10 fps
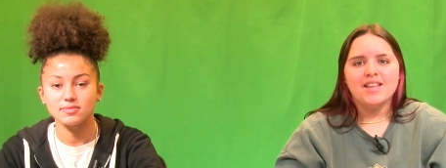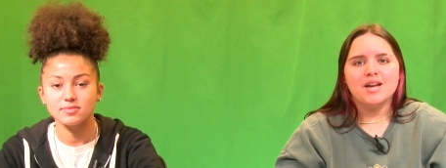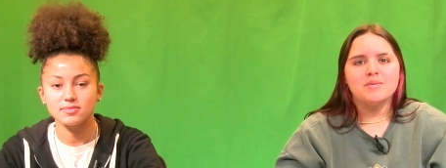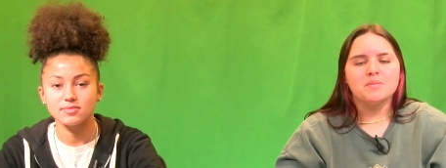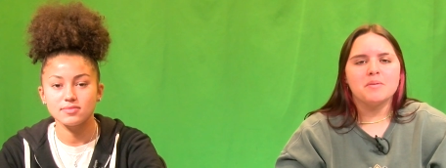Speaker 1: Dub
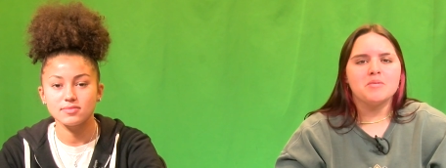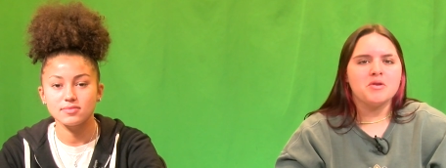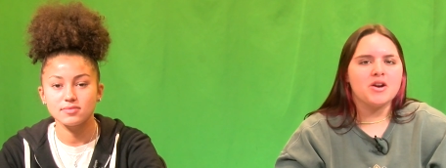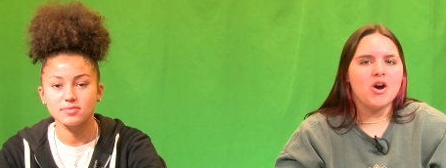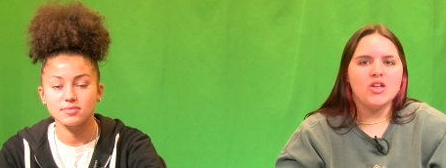is where we bring
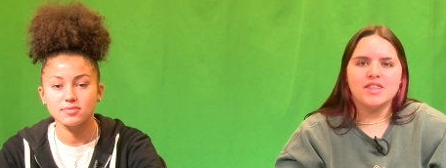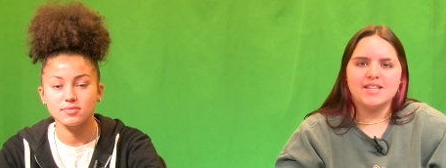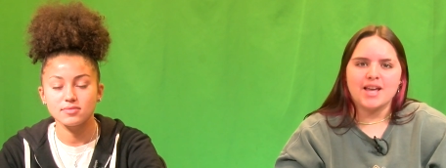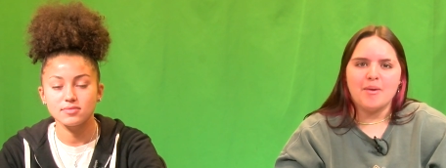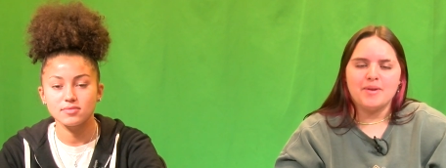all things
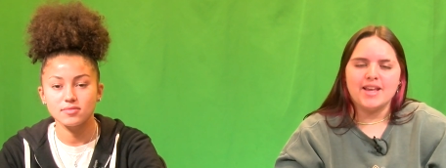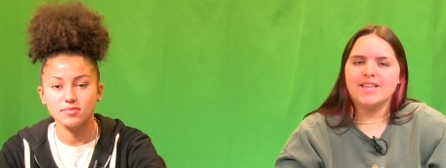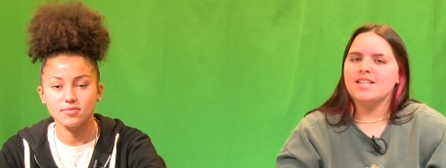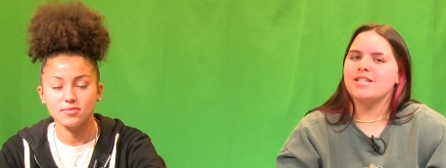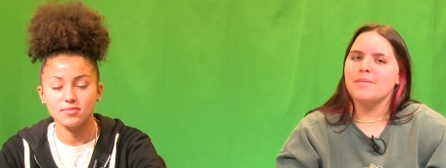happening in the
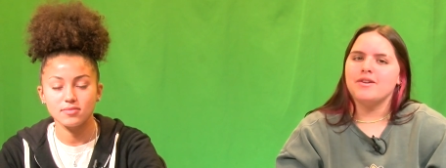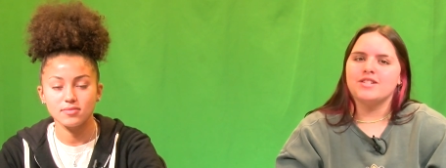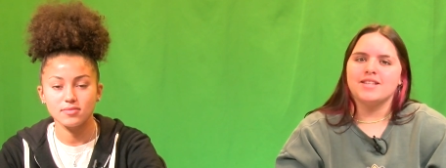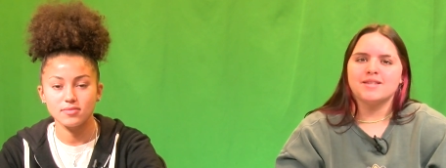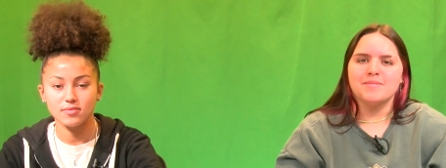
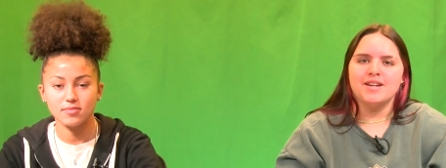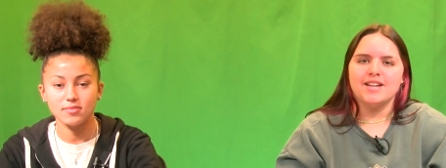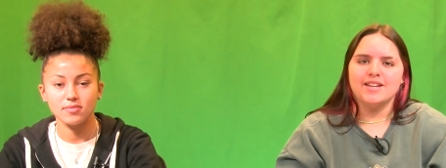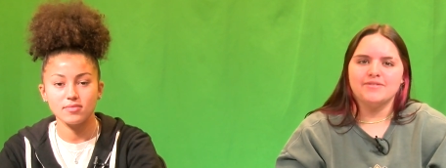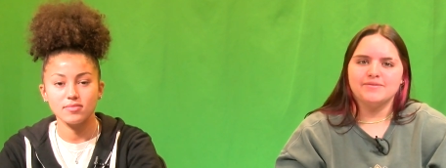WHS community.